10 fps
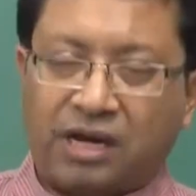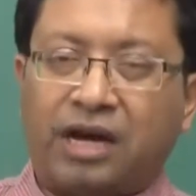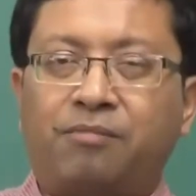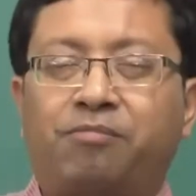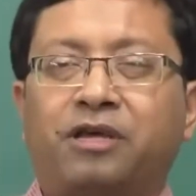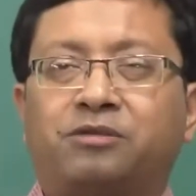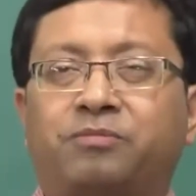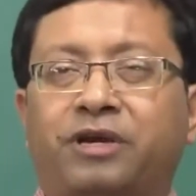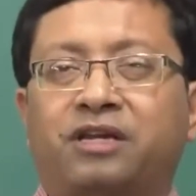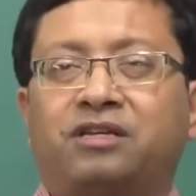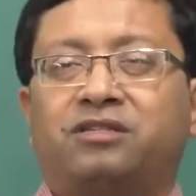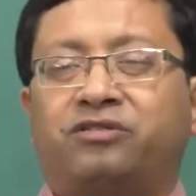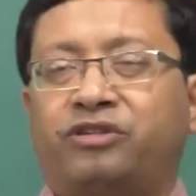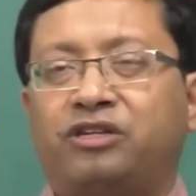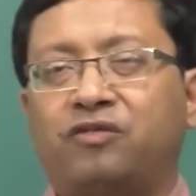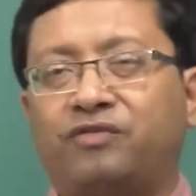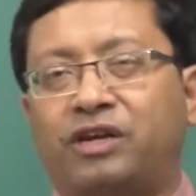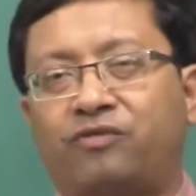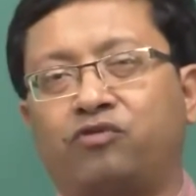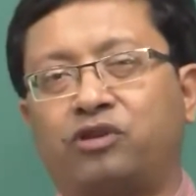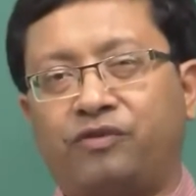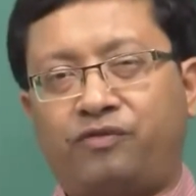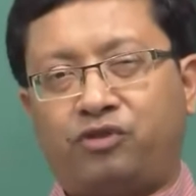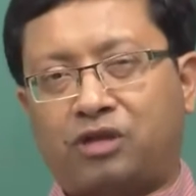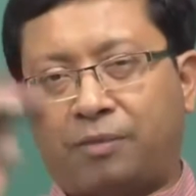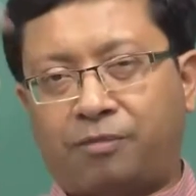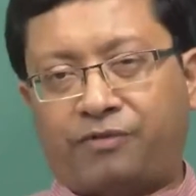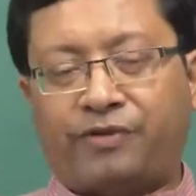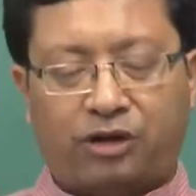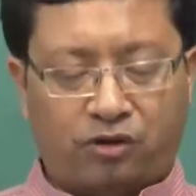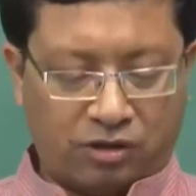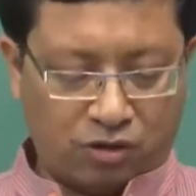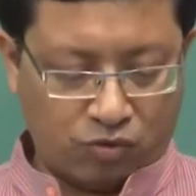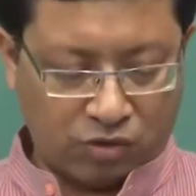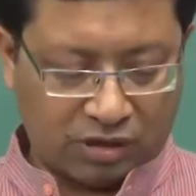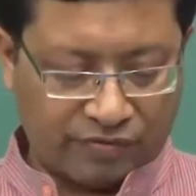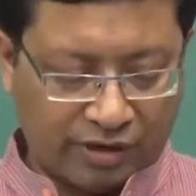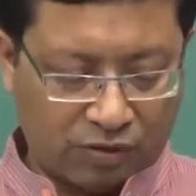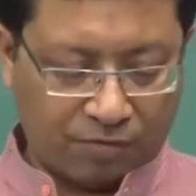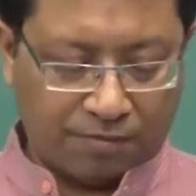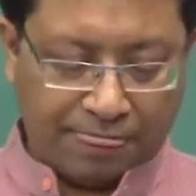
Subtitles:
and plus minus 3 of that would give you the upper value and the lower value.